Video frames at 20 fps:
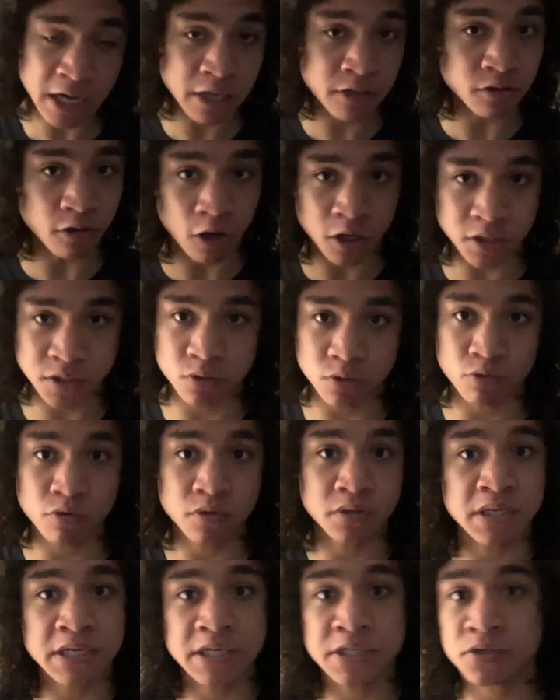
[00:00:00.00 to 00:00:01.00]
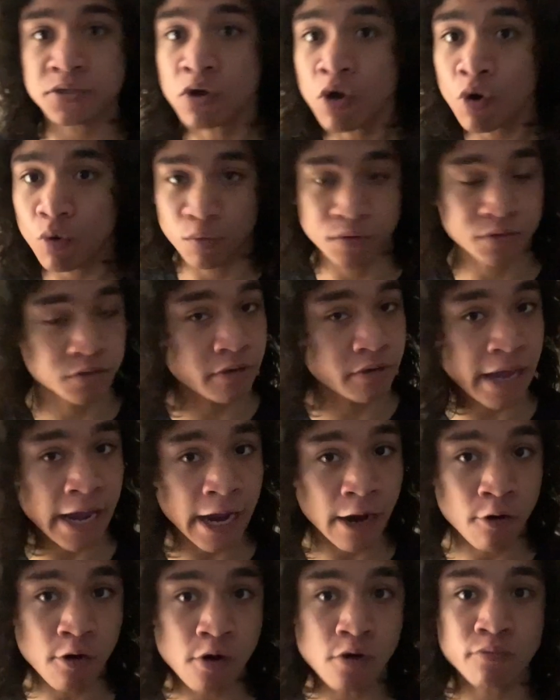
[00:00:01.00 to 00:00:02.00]
also released, Wizard
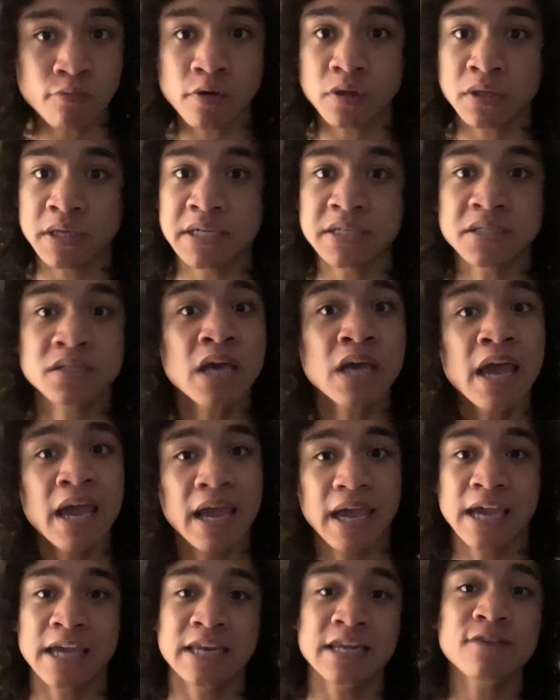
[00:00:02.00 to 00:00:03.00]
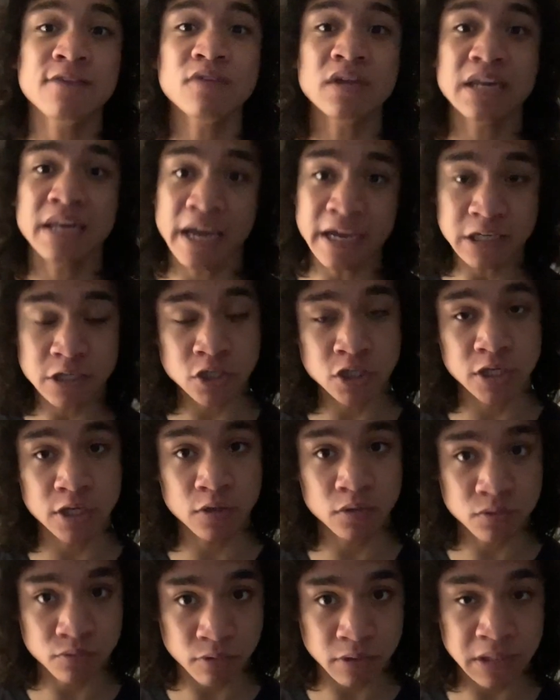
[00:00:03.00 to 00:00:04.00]
Arrow released, and even Night
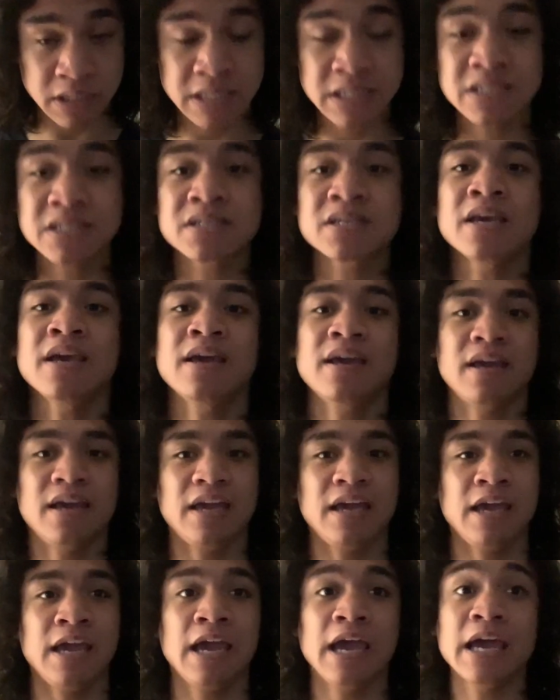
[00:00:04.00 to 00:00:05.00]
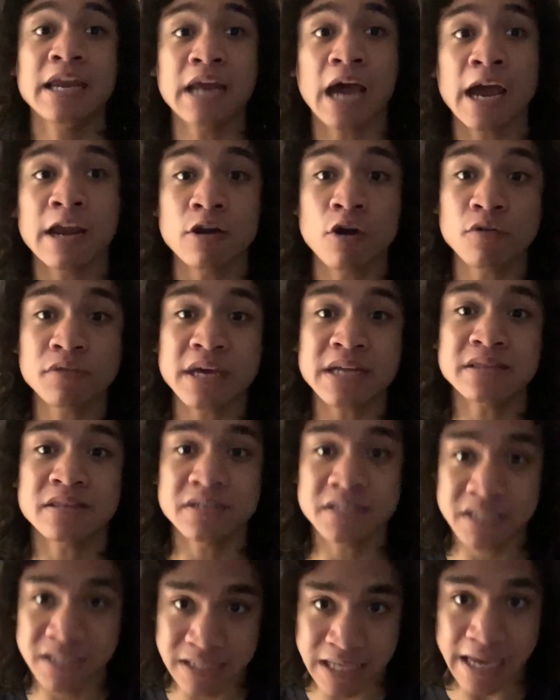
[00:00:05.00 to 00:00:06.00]
Shield released, and I know that the
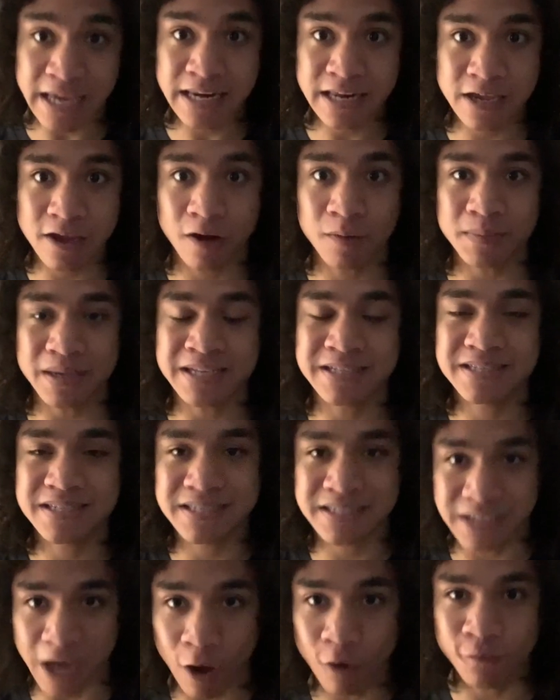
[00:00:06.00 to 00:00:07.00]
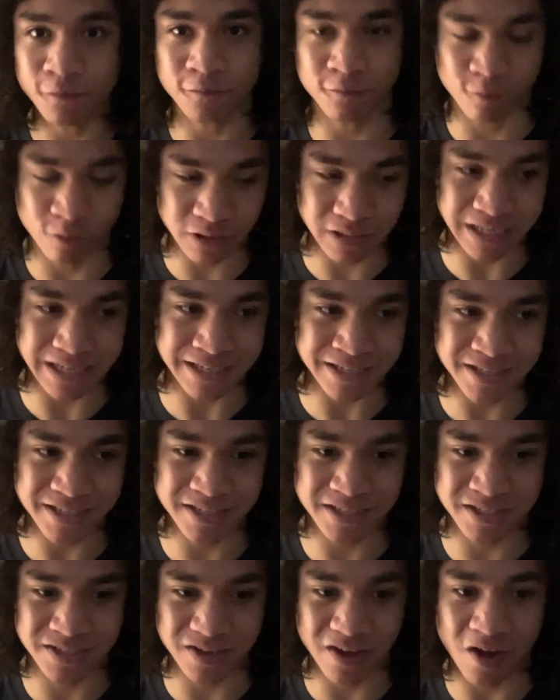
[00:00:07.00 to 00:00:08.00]
Stadium itself
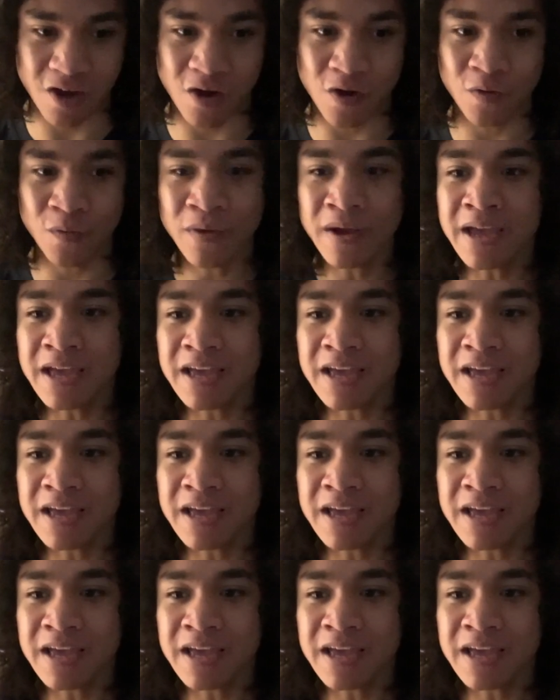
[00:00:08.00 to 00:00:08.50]
released. So,